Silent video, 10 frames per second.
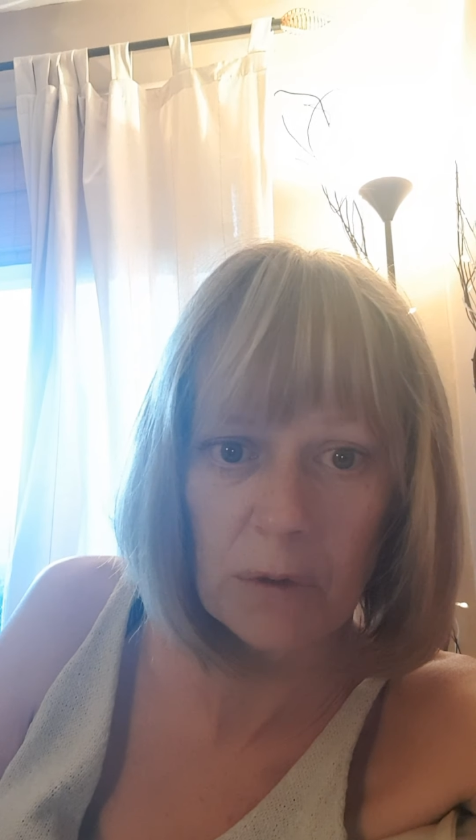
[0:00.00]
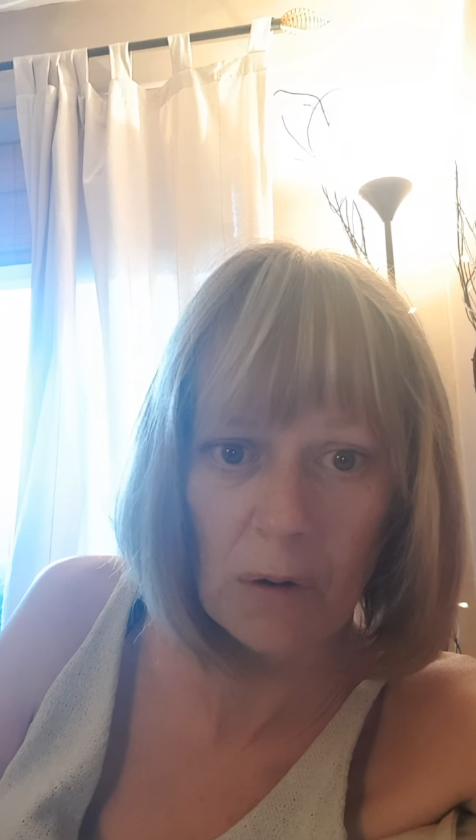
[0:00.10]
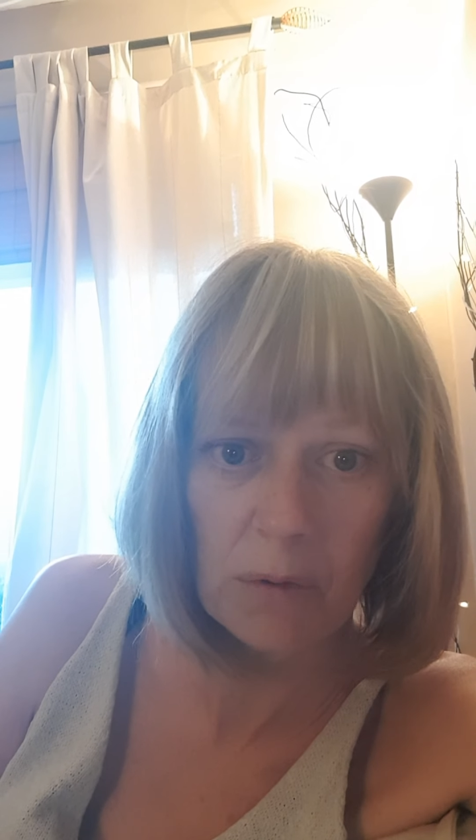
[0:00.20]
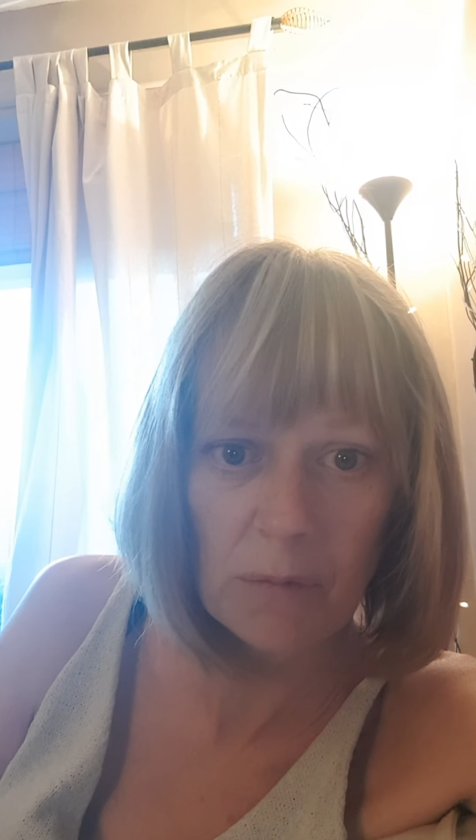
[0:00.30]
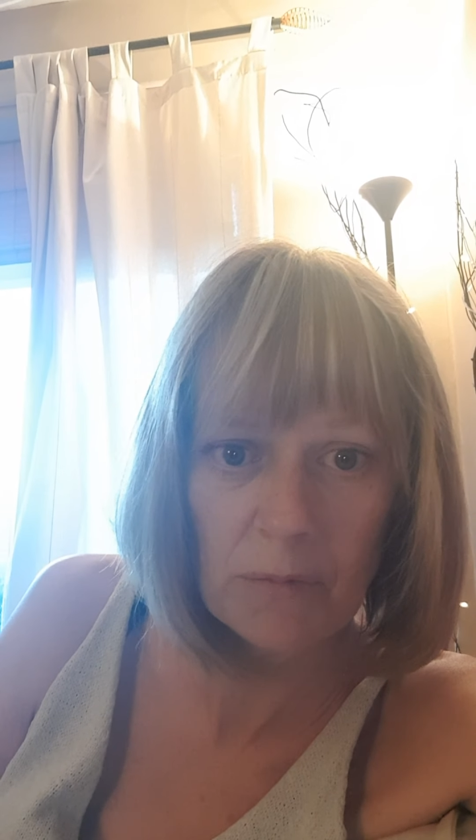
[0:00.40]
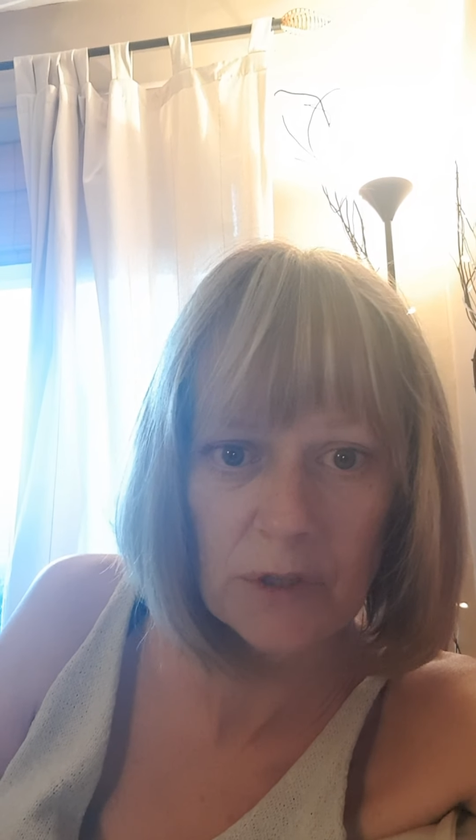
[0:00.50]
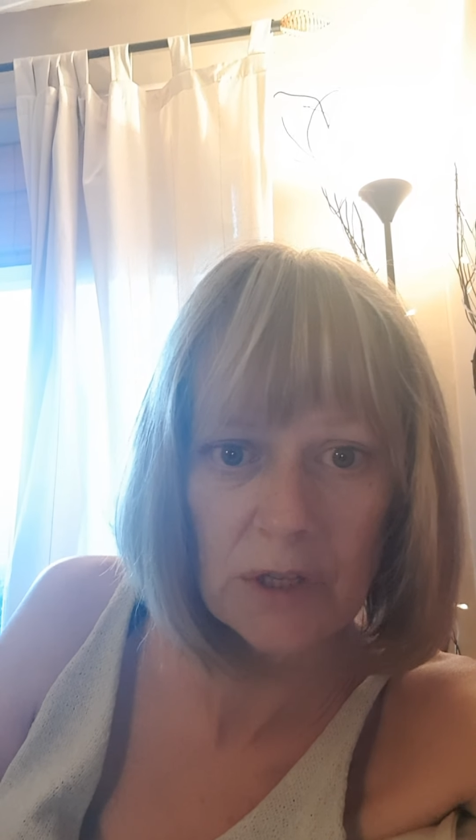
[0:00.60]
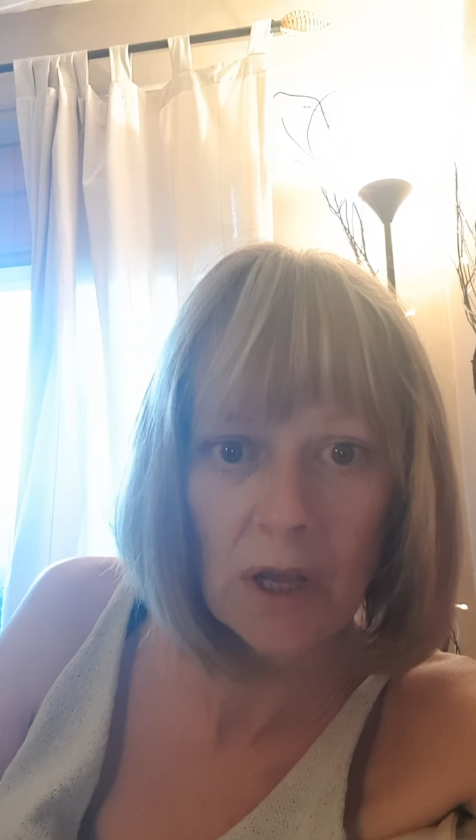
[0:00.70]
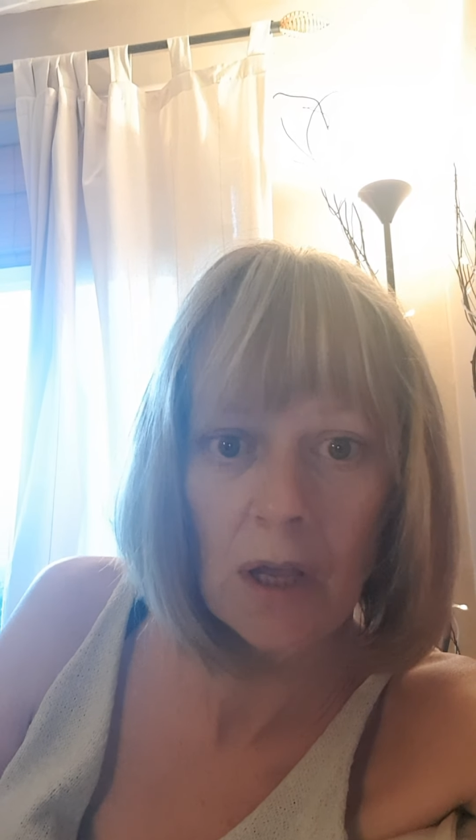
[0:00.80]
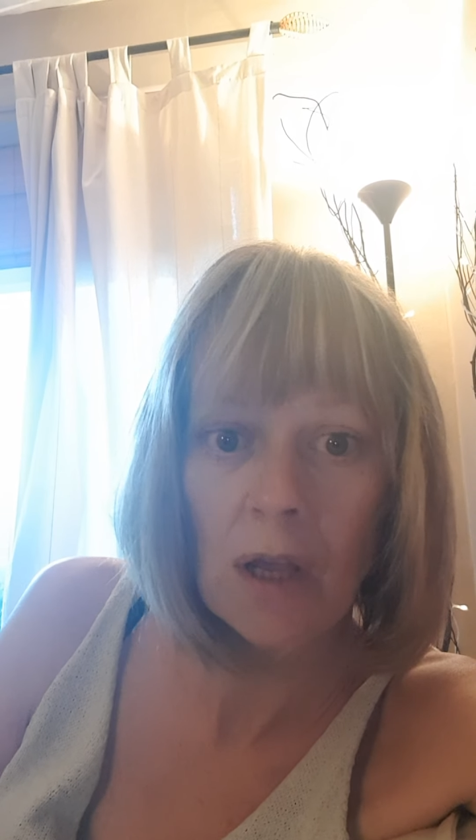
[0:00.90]
problems.
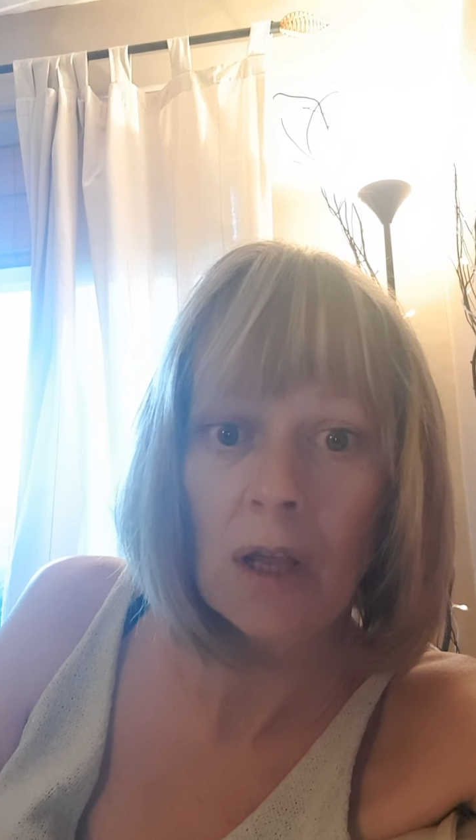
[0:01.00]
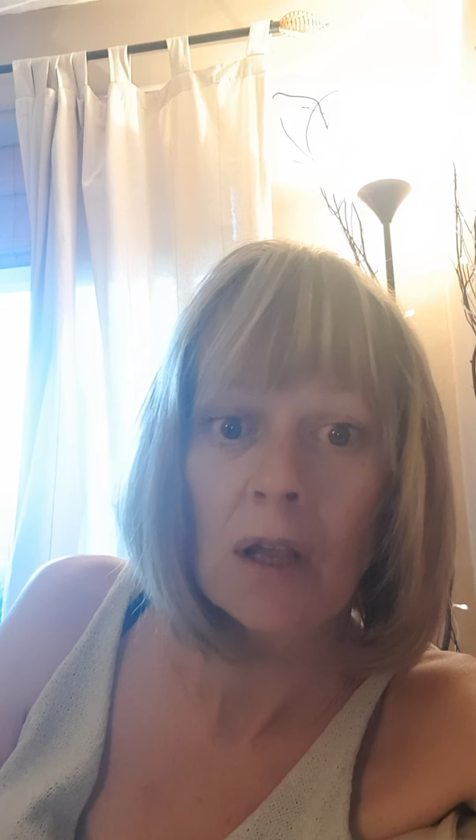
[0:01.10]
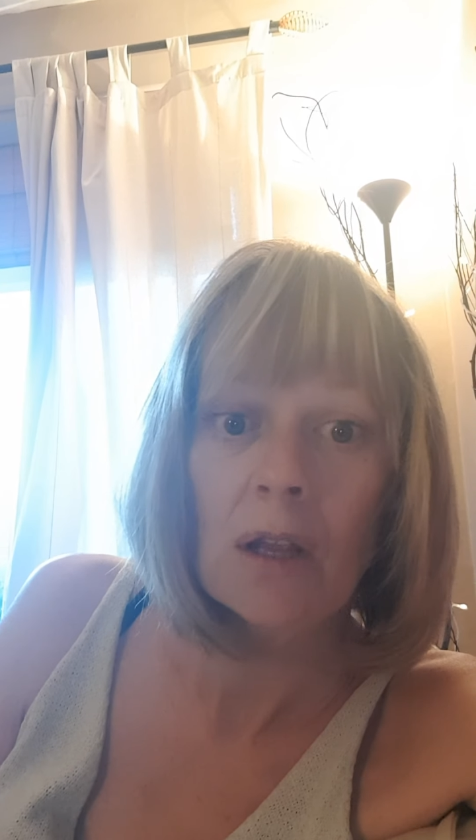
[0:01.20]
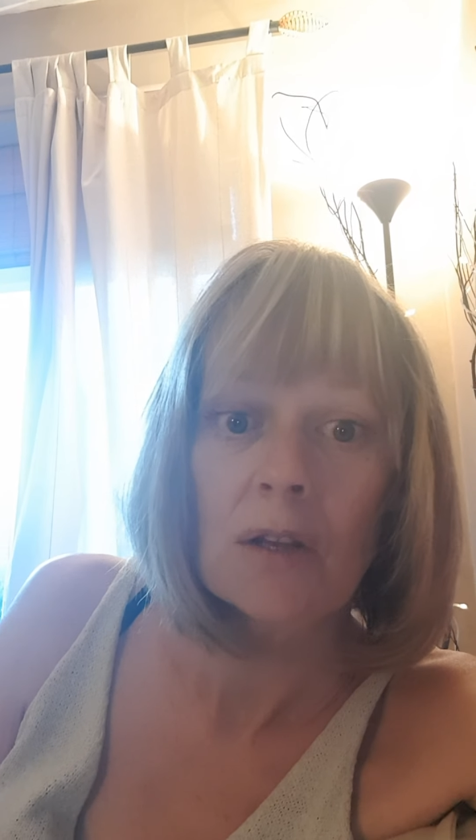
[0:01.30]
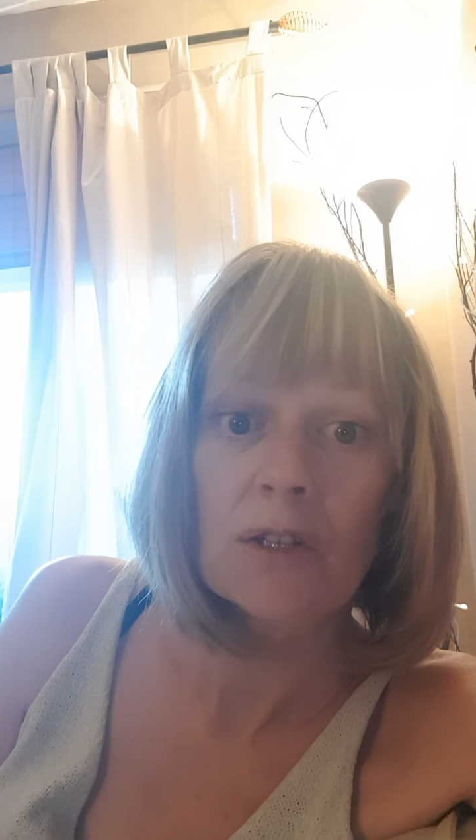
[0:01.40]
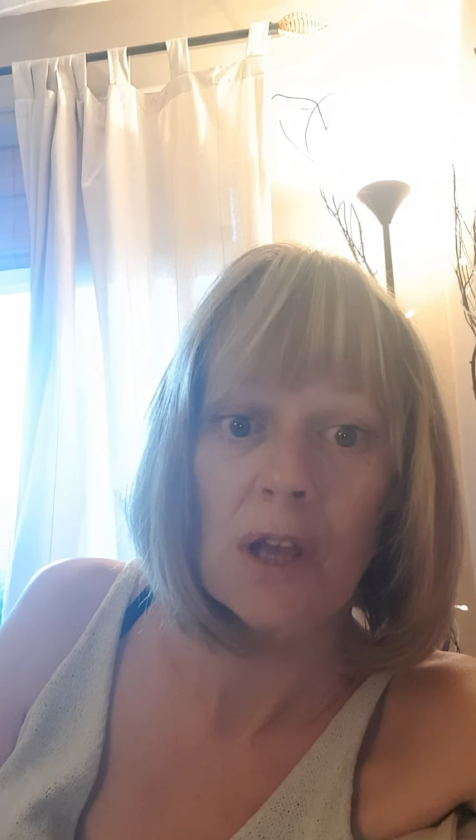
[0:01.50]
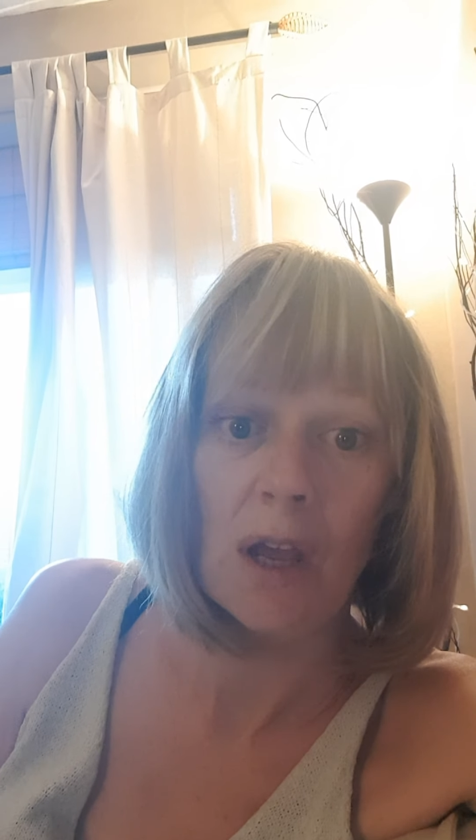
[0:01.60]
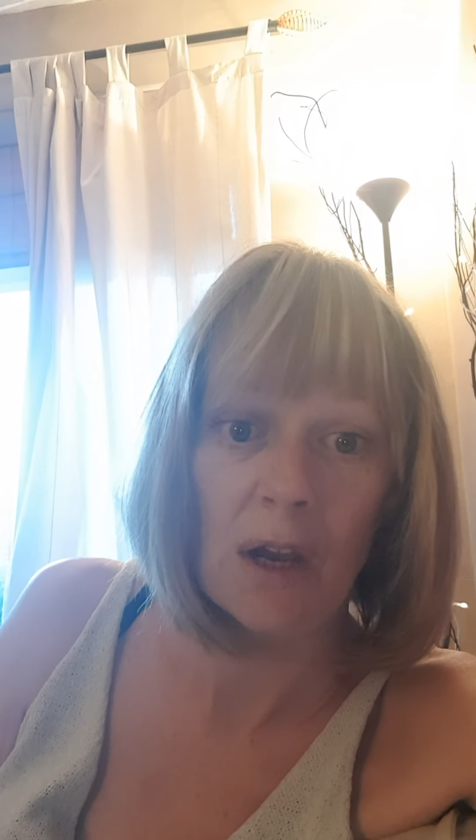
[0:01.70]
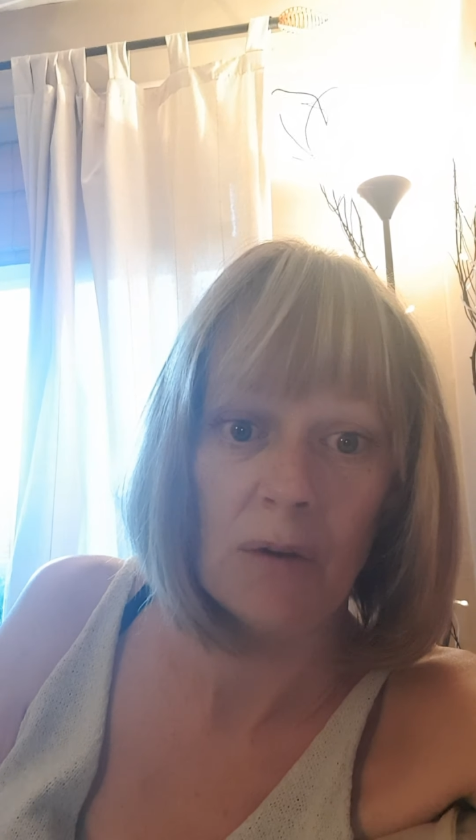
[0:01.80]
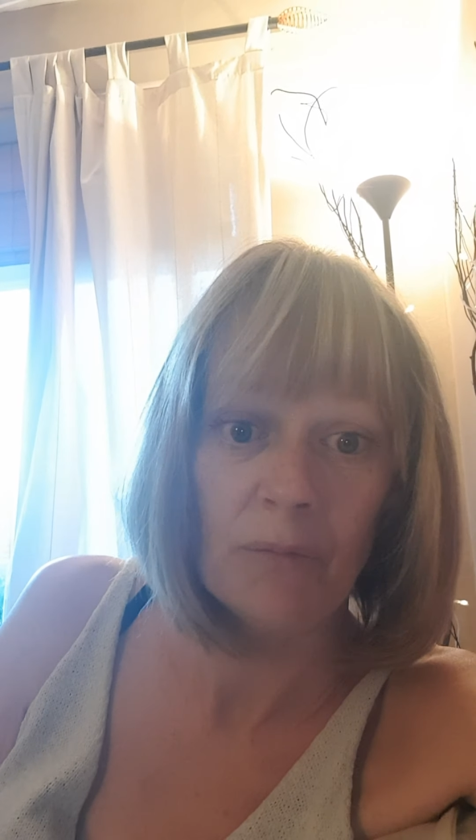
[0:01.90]

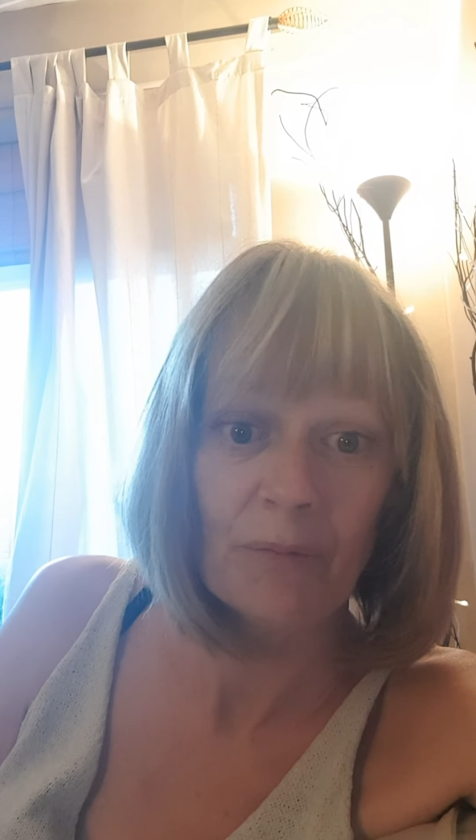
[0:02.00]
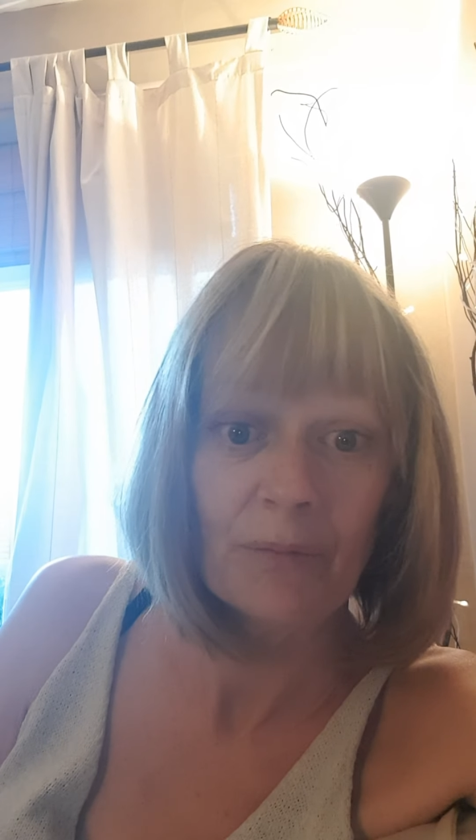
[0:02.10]
So